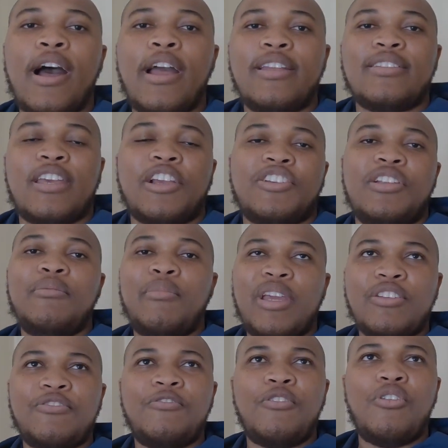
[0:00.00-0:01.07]
it's actually
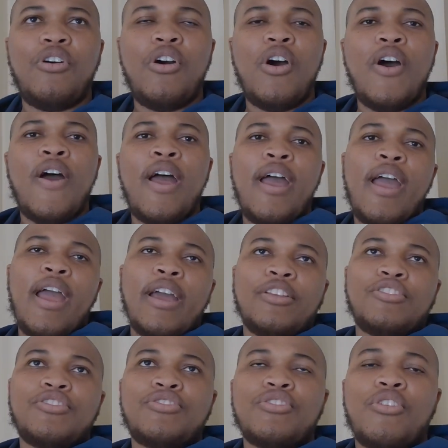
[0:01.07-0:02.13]
meant for,
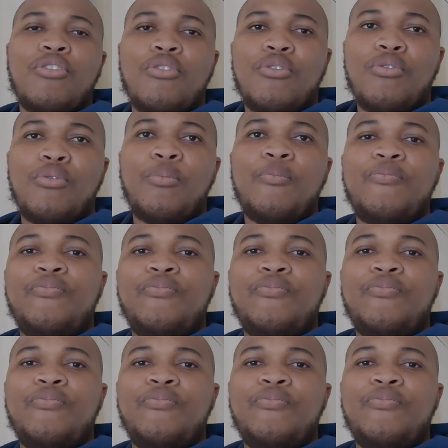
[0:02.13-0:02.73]
and so